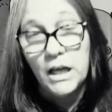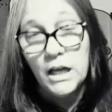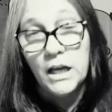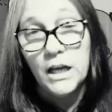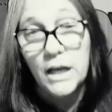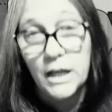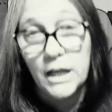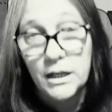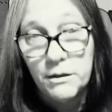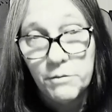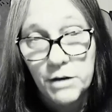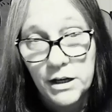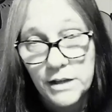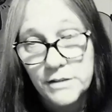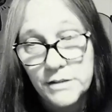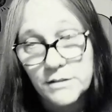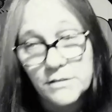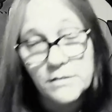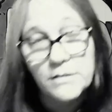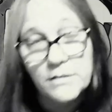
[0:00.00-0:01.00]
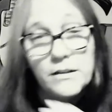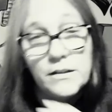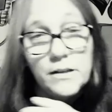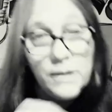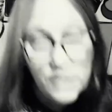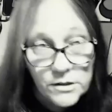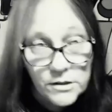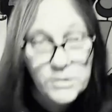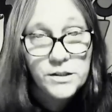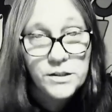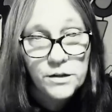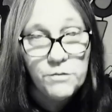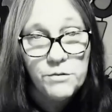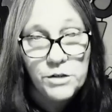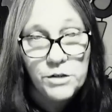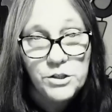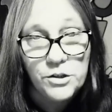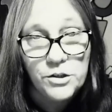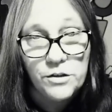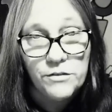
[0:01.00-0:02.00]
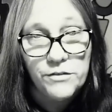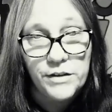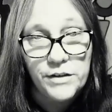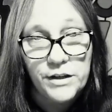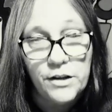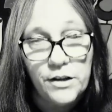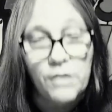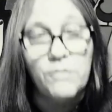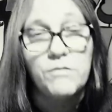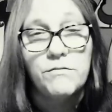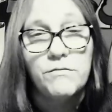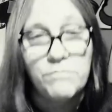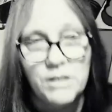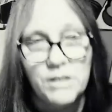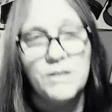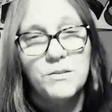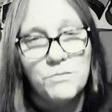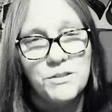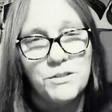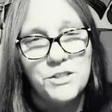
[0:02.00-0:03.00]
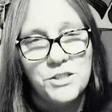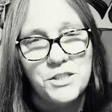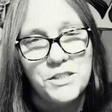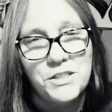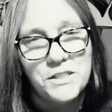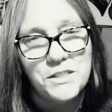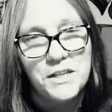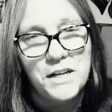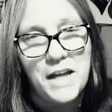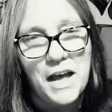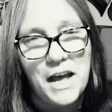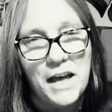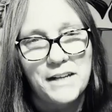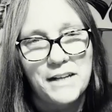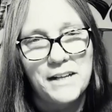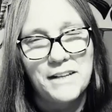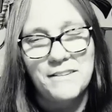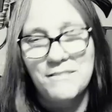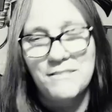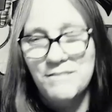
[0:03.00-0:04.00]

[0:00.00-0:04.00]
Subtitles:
Anyways, here's the original video. This was just an add-in.